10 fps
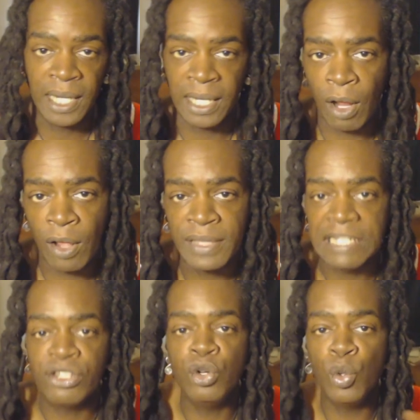and all
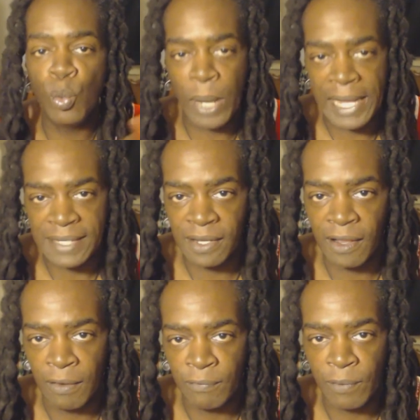these new ways
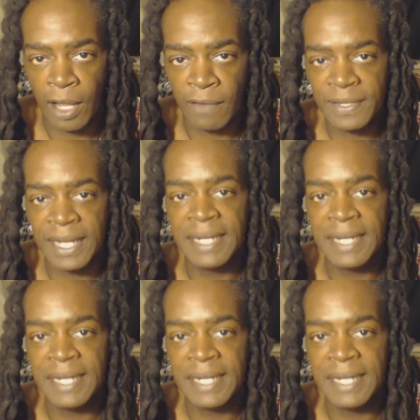of